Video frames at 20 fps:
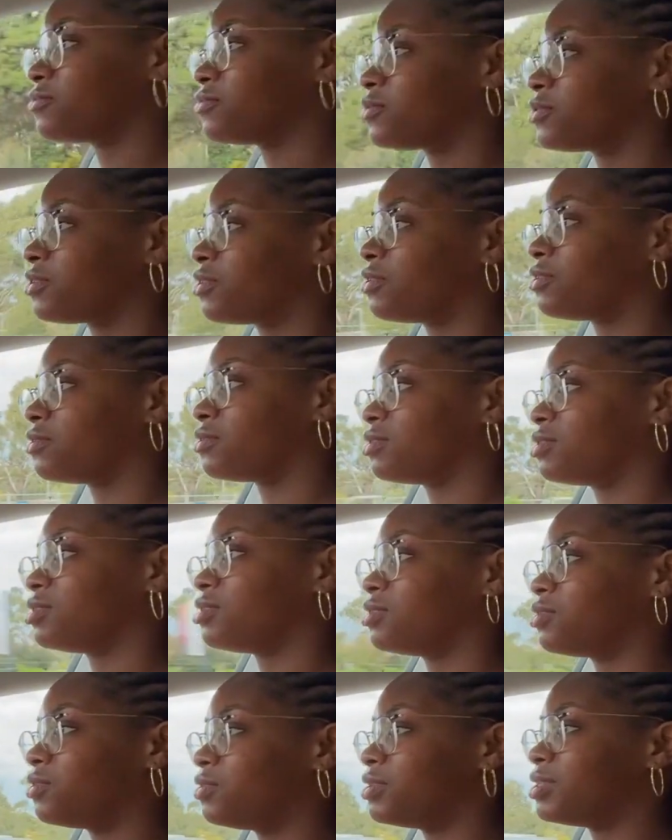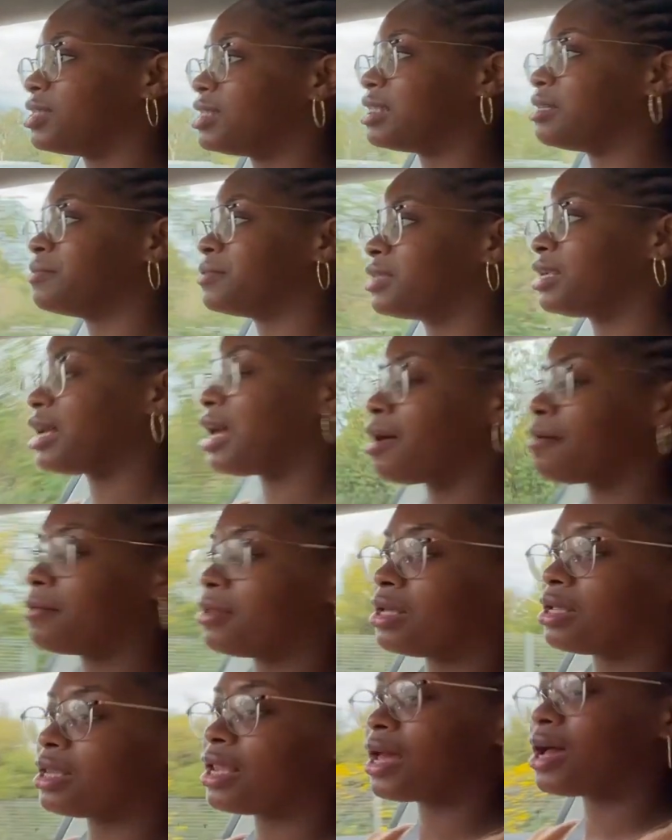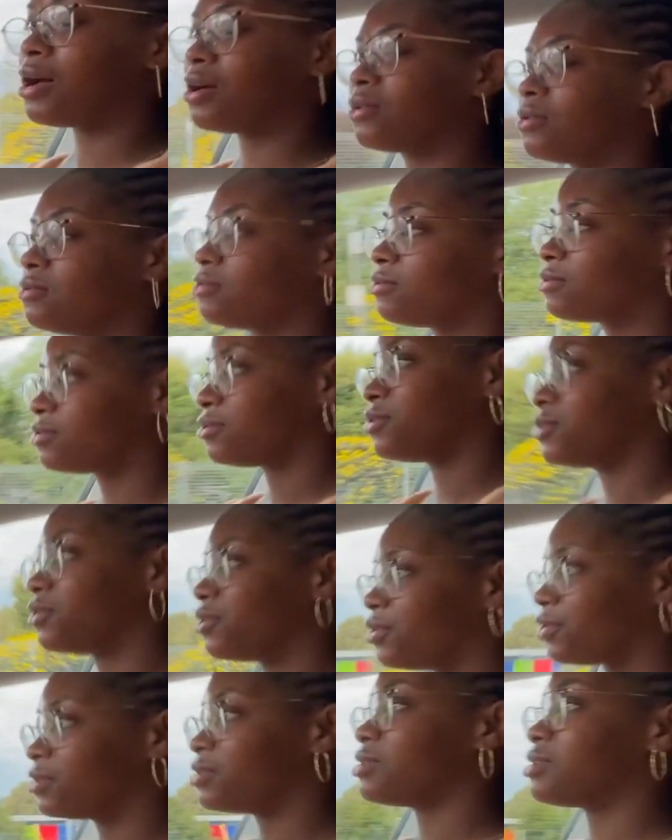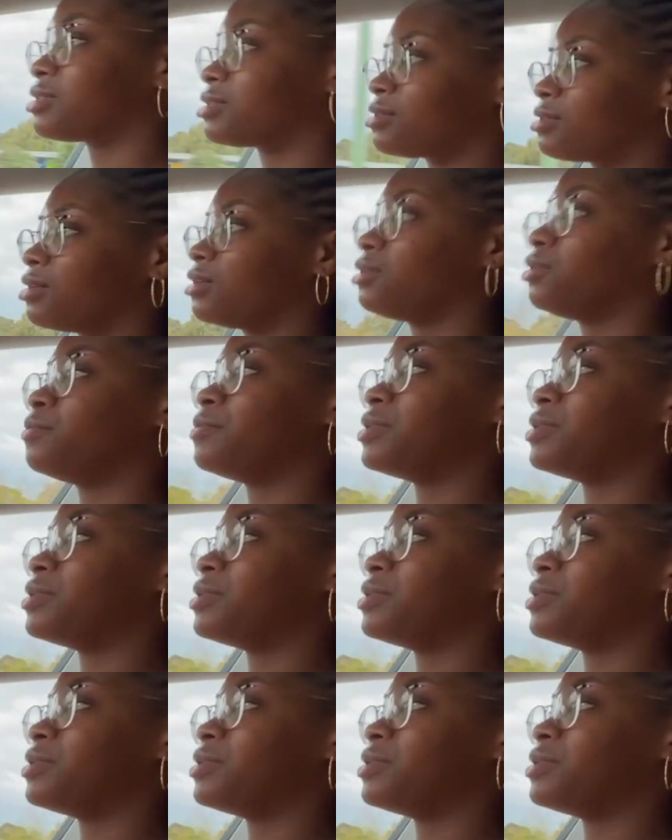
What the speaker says: So all the steps that are happening now, it'll